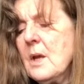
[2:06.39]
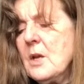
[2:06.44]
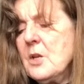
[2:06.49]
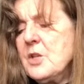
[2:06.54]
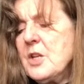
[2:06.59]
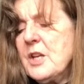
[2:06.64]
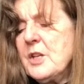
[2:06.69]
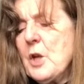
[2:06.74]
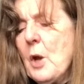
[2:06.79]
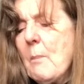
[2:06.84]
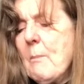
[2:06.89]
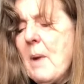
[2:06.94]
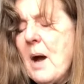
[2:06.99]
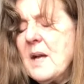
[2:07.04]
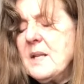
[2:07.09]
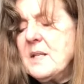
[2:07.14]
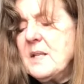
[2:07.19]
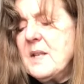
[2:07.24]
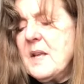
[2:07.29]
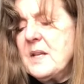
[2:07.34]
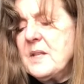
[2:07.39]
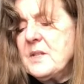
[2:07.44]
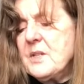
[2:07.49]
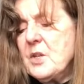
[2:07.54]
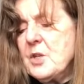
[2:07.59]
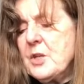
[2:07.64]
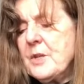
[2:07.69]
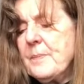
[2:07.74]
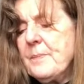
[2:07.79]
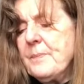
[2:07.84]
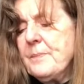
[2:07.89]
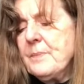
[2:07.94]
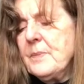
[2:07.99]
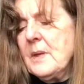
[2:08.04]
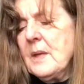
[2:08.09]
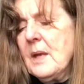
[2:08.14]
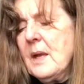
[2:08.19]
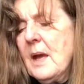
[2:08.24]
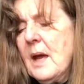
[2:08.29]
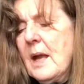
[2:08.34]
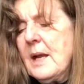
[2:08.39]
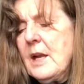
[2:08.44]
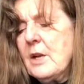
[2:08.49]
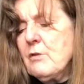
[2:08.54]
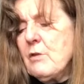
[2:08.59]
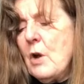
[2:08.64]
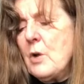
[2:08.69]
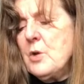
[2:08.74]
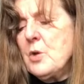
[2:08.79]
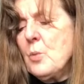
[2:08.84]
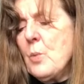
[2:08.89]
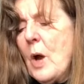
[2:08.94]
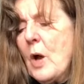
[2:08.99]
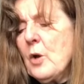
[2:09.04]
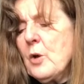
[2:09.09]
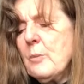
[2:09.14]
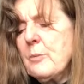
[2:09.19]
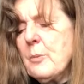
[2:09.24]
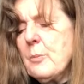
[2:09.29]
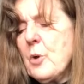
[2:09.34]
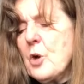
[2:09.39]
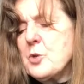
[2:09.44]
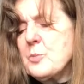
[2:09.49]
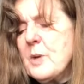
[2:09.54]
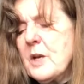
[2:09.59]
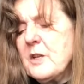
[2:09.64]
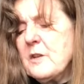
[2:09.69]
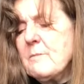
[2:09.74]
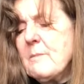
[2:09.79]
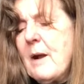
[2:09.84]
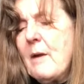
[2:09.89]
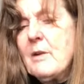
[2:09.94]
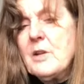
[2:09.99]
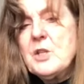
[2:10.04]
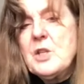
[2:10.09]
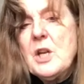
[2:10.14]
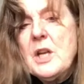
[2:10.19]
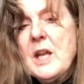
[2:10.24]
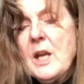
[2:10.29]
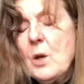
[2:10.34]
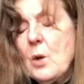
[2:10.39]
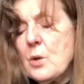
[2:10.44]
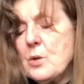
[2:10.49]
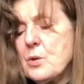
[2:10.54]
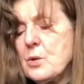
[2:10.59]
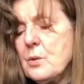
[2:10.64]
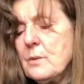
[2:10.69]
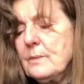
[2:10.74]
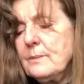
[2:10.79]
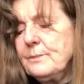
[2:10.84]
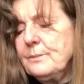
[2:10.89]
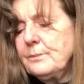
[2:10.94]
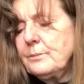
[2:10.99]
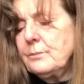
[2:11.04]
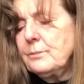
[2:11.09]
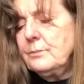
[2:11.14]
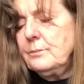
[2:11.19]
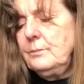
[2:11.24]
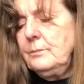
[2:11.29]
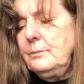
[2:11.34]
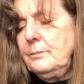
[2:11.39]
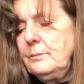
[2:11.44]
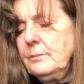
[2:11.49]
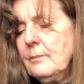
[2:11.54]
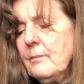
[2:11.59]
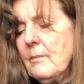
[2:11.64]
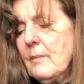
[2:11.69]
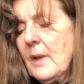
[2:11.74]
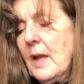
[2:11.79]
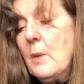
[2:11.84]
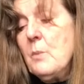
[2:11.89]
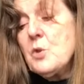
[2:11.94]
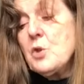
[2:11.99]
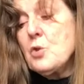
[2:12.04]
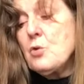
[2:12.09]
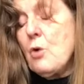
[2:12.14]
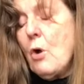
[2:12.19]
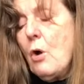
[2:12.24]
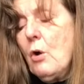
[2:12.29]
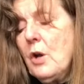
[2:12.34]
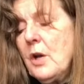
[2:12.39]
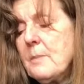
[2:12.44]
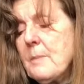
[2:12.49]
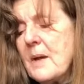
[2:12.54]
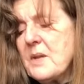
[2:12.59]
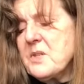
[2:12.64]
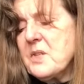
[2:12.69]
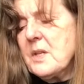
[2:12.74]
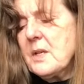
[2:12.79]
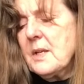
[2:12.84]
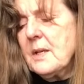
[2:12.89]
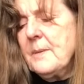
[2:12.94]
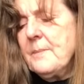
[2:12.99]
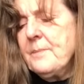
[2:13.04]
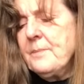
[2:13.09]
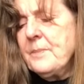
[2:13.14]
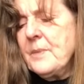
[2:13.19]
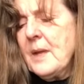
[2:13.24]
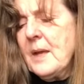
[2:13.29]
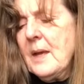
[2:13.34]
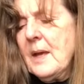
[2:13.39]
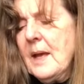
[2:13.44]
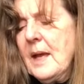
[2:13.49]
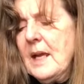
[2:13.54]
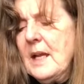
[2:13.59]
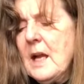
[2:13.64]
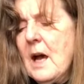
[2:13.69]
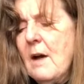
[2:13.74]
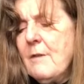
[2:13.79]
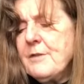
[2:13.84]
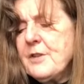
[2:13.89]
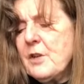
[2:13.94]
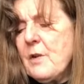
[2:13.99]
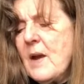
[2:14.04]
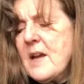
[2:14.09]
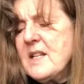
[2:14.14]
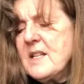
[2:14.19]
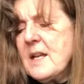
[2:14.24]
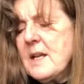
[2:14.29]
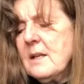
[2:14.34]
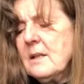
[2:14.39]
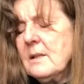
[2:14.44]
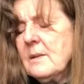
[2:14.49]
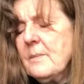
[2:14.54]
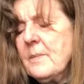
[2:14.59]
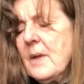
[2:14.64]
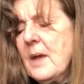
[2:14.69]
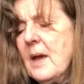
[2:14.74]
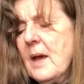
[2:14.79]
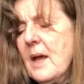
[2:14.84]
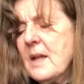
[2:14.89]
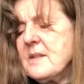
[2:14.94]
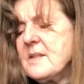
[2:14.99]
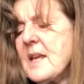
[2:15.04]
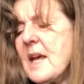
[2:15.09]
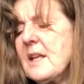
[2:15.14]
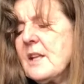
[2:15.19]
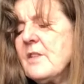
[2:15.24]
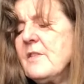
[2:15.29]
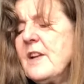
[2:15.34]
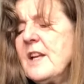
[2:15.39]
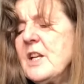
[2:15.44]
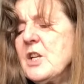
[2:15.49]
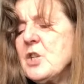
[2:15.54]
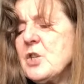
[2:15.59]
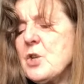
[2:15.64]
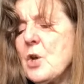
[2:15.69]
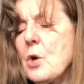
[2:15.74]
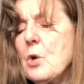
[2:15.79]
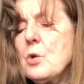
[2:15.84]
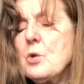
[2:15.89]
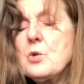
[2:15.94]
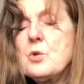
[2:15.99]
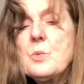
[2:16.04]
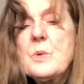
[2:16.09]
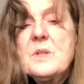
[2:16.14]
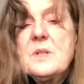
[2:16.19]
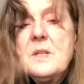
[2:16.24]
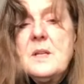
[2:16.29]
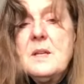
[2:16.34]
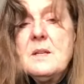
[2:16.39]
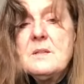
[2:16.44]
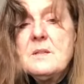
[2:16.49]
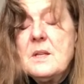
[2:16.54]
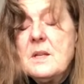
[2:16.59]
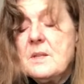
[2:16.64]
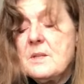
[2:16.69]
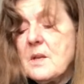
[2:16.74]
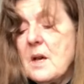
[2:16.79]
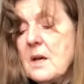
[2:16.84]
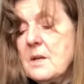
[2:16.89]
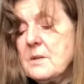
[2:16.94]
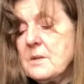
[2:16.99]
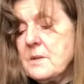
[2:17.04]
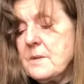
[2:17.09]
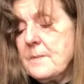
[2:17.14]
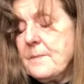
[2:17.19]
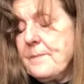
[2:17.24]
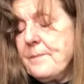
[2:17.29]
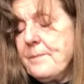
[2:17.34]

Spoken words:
She had not minded their decision, and had grown to welcome the prospect of marriage to Nikos. He was strong and muscular. He laughed a great deal, and sang the village songs with tears in his eyes.